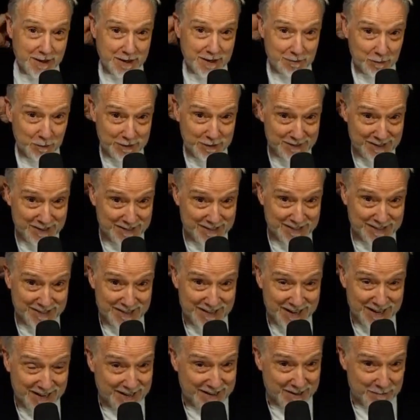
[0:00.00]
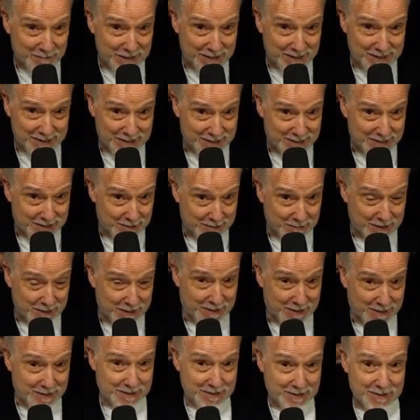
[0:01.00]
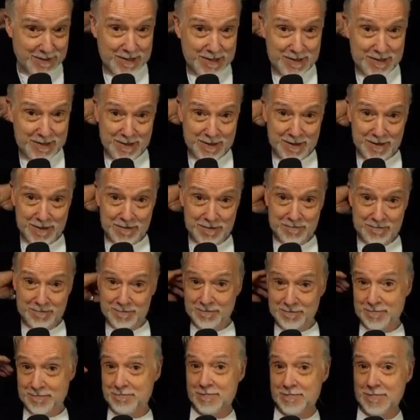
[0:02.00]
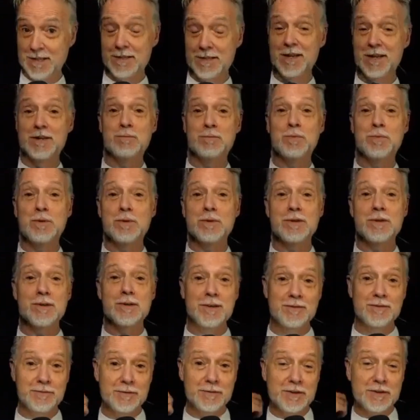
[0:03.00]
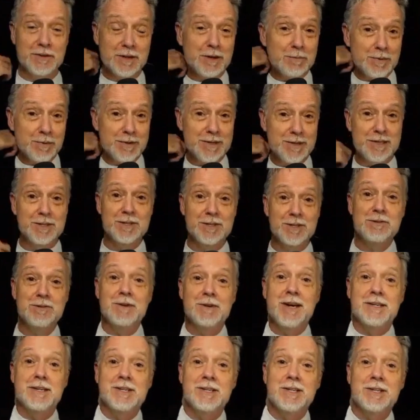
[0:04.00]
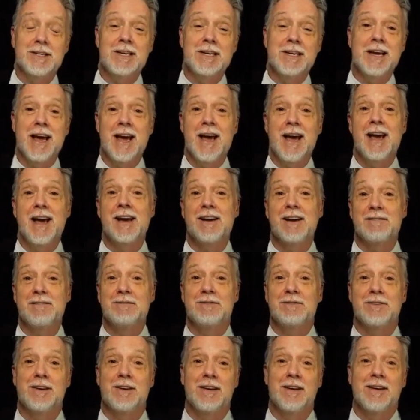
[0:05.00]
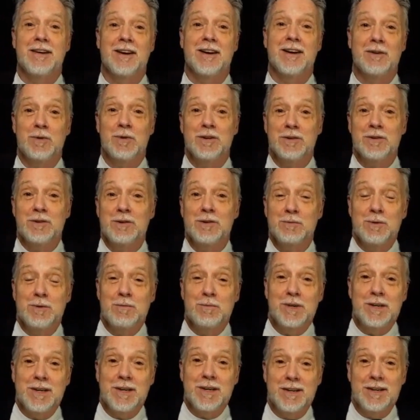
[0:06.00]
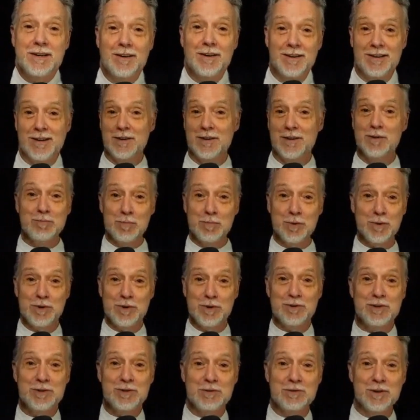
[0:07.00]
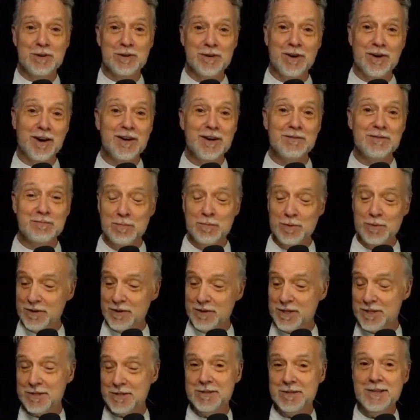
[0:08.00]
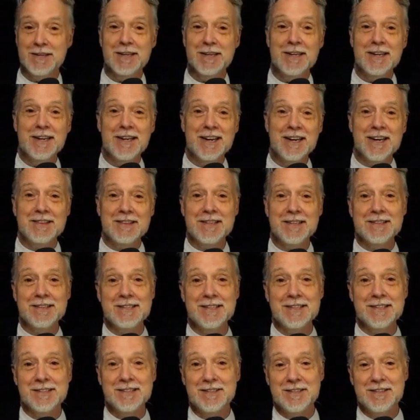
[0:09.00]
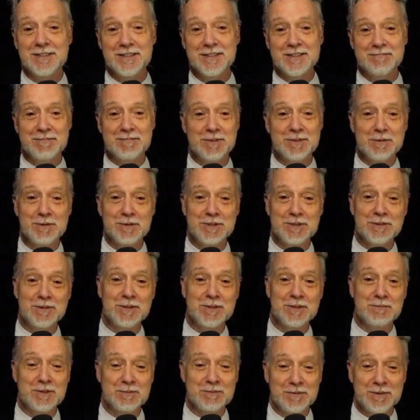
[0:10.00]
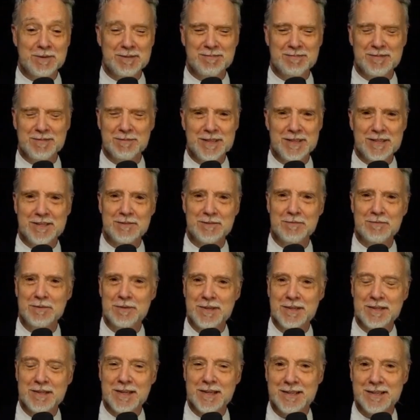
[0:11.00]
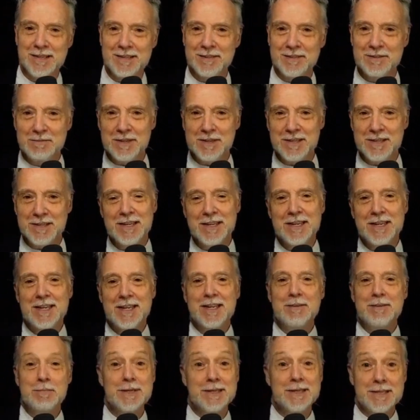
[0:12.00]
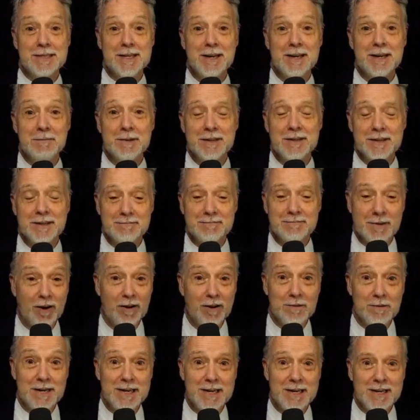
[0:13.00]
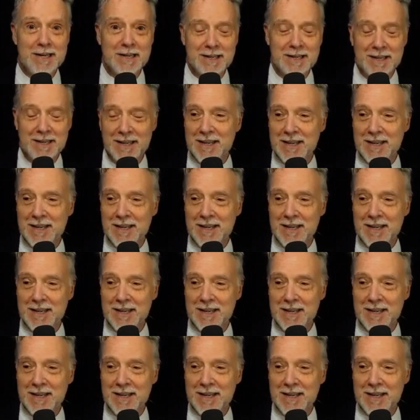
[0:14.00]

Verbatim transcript: And what does that say? I mean, it says to me that, you know, it's not important enough for the company to actually have a real human being on board you or off board you. I think that's just too extreme. And we really don't want that, do we? But it's happening already.